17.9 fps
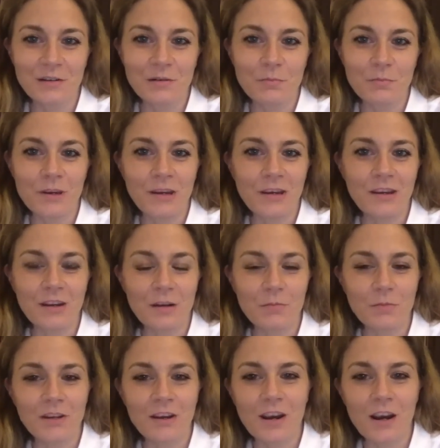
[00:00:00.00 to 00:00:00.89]
making, I
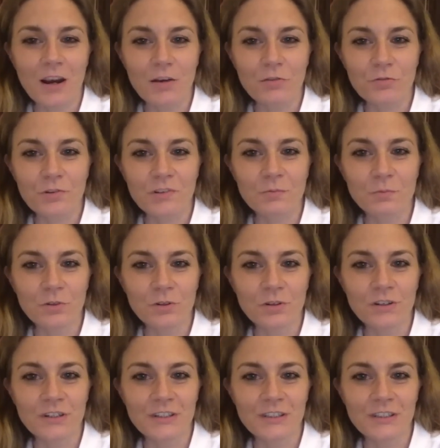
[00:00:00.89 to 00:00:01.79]
mean, countries
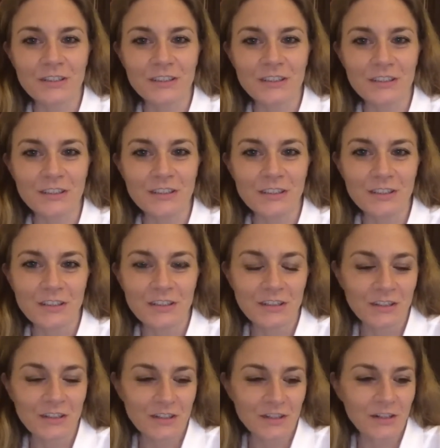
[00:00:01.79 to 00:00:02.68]
more
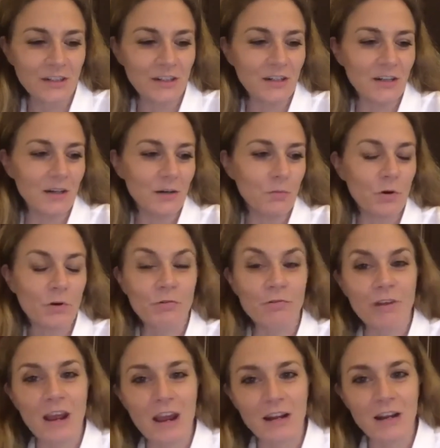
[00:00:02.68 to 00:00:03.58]

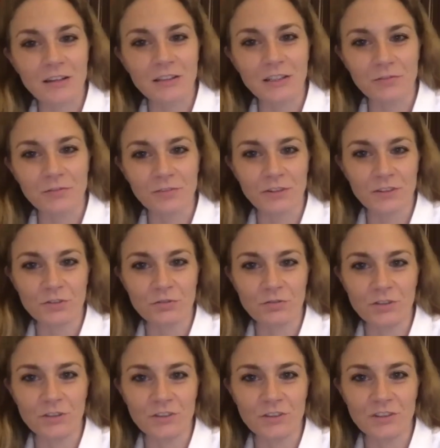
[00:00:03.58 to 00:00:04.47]
reactive to
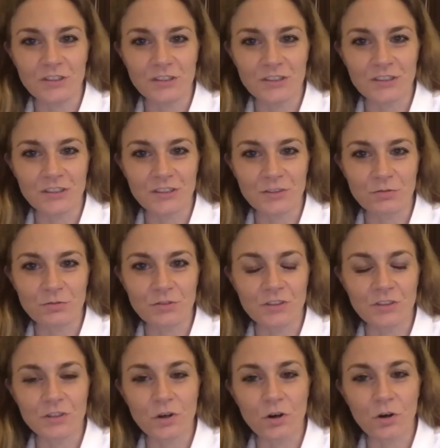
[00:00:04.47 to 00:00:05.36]

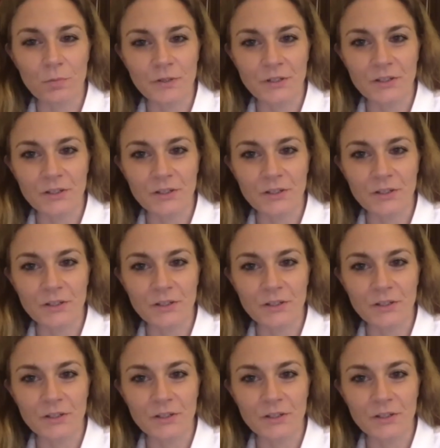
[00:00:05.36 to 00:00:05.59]
this topic.